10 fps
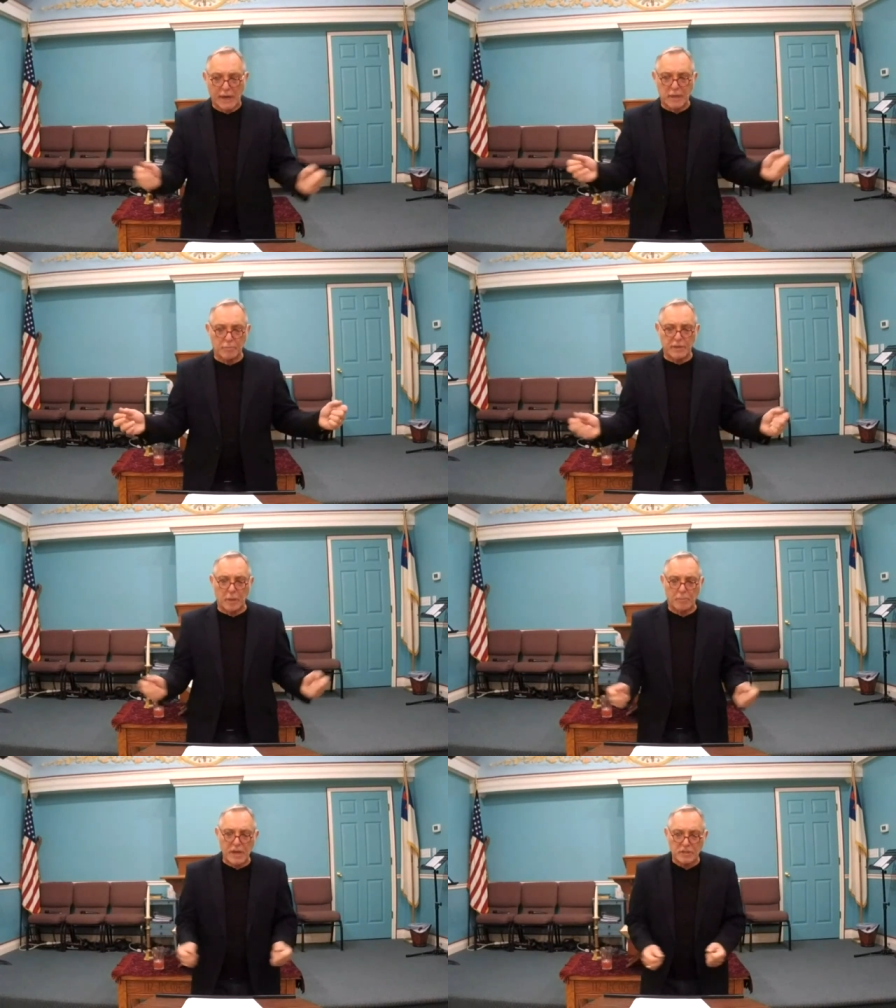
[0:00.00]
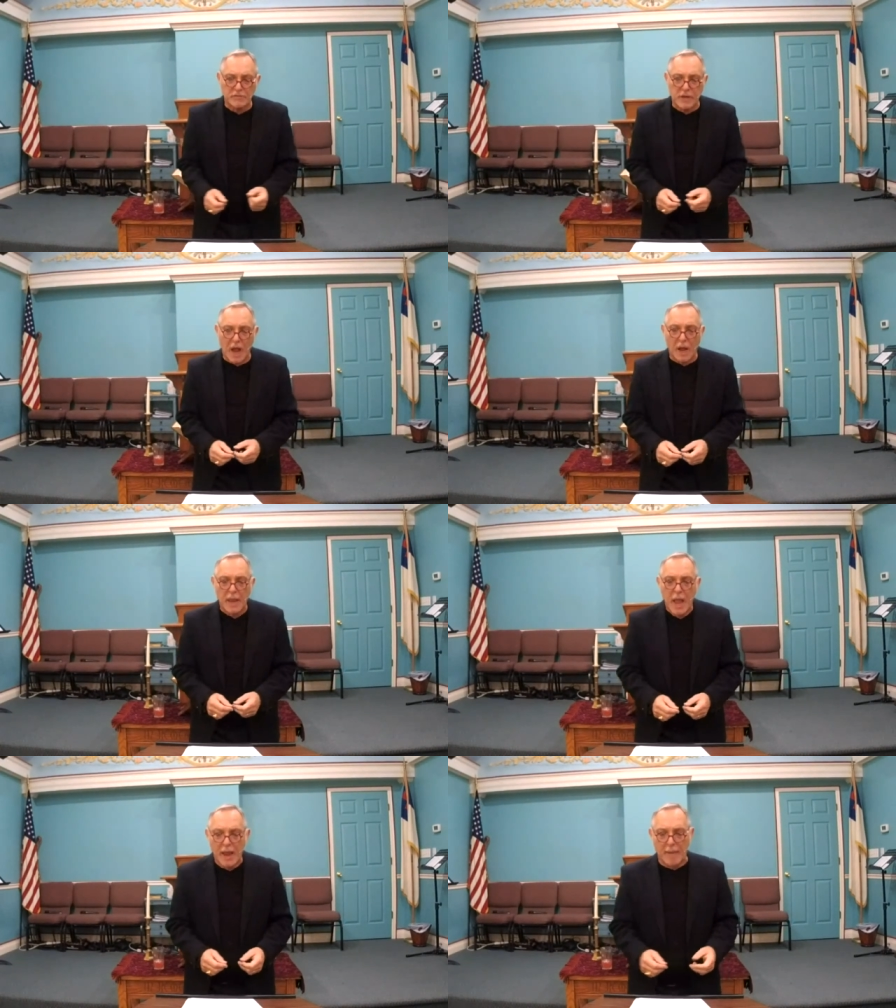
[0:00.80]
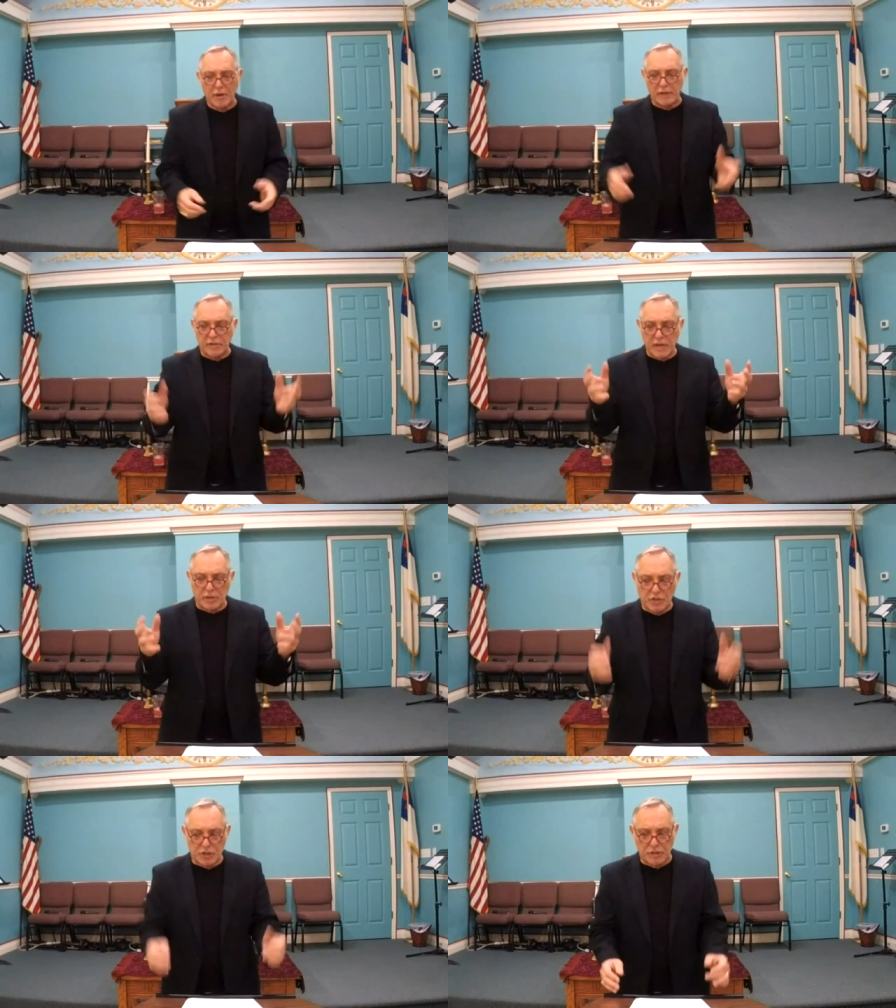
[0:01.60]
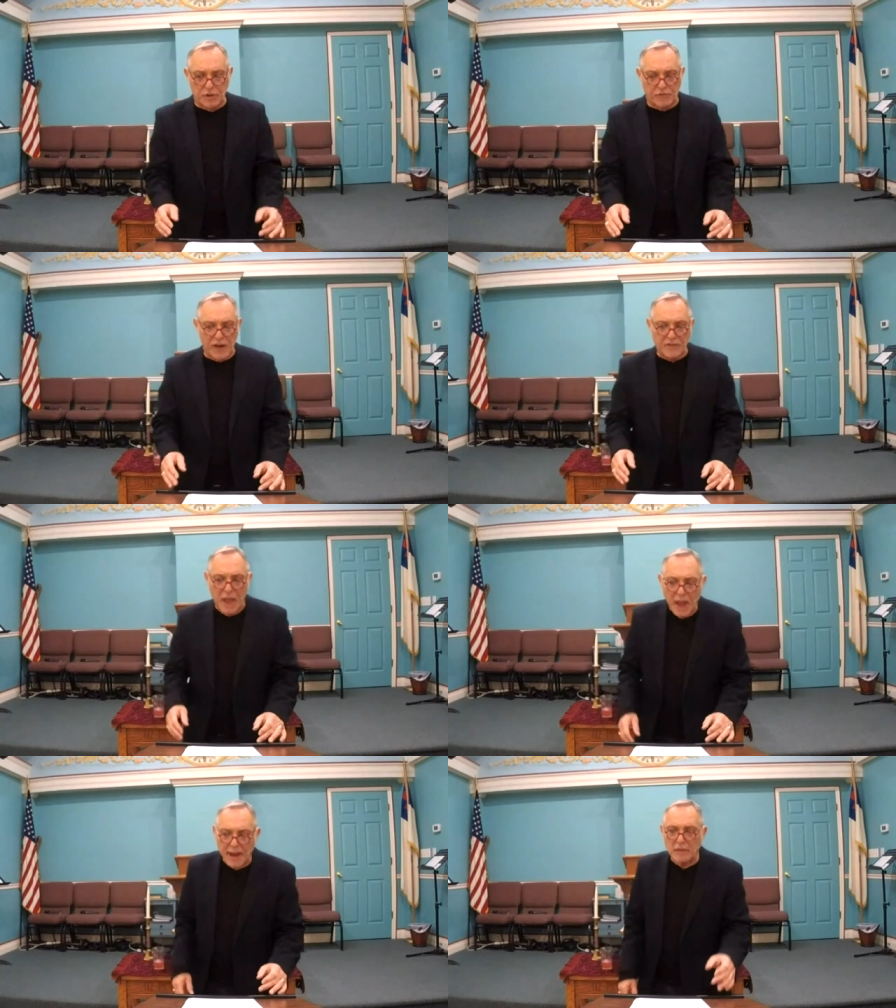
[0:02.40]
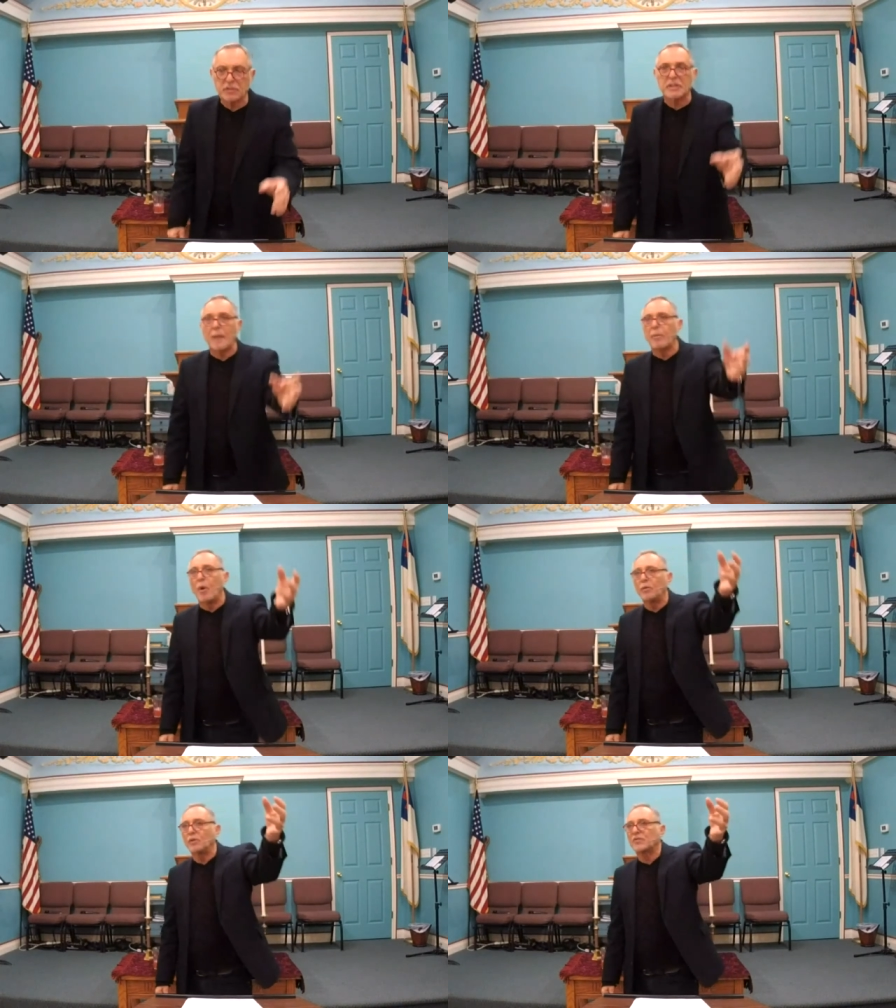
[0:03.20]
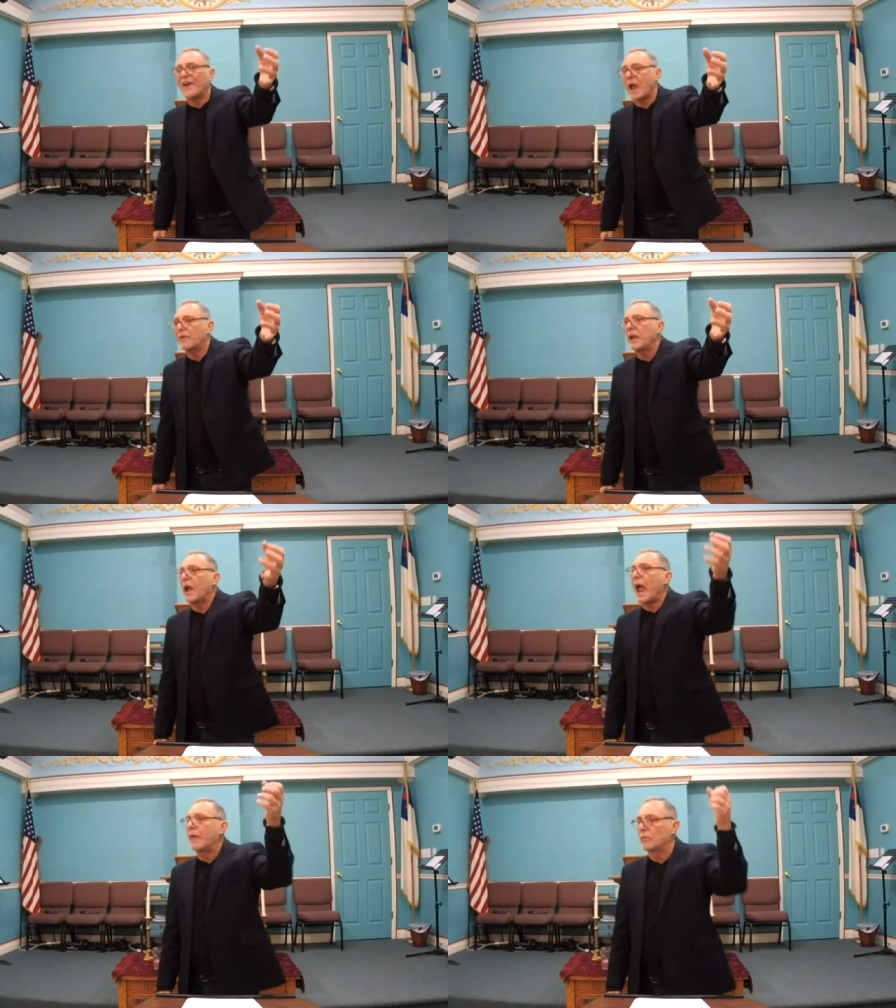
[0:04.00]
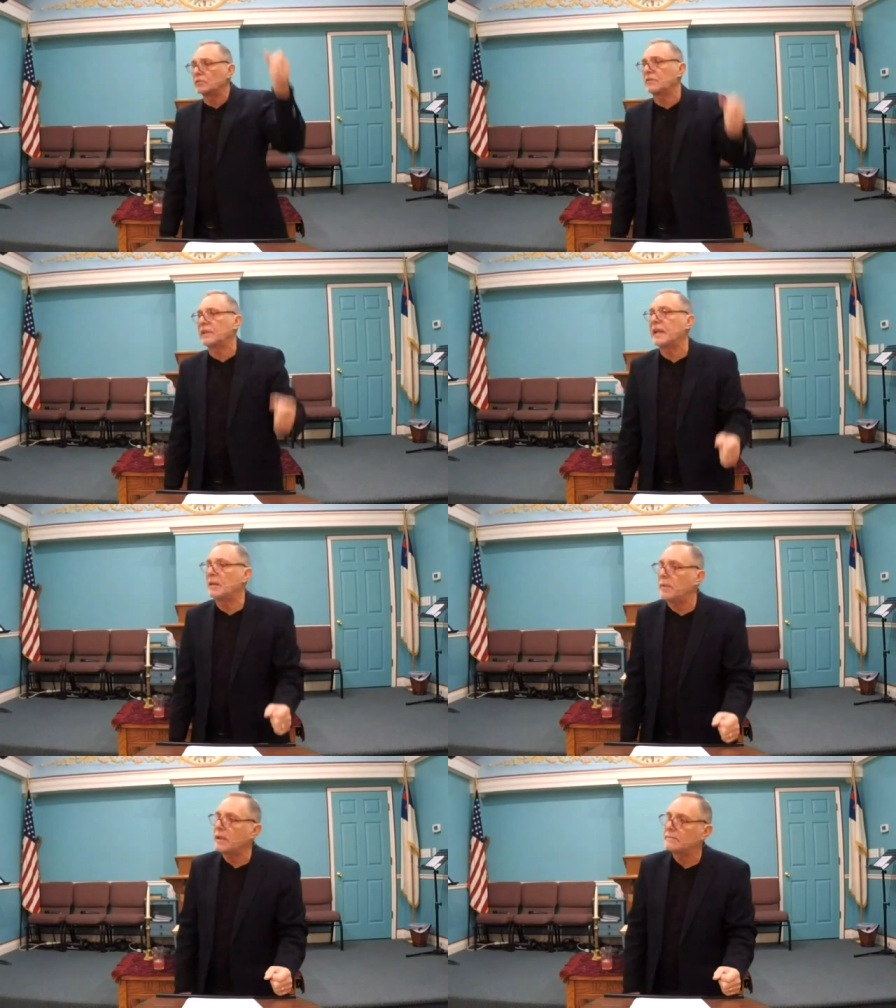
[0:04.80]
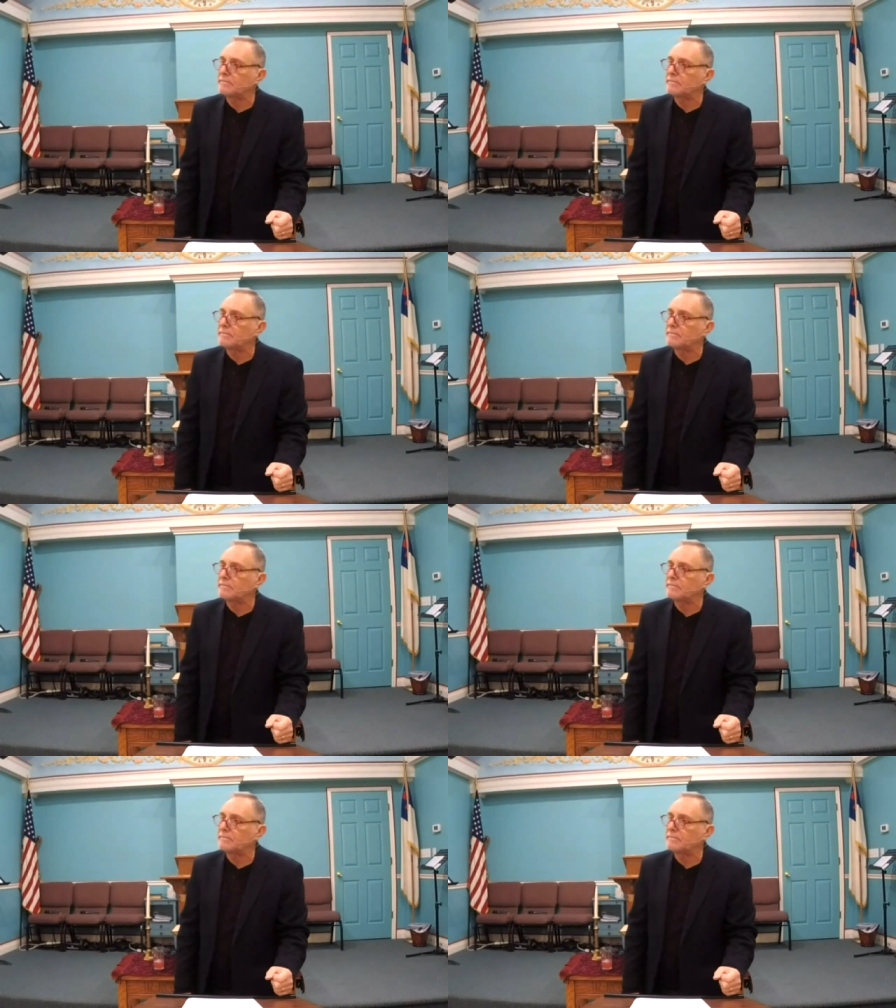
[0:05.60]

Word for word: where I can bring the peace of God. And I'm going to take the shield of faith and I'll stop all those fiery arrows of the enemy.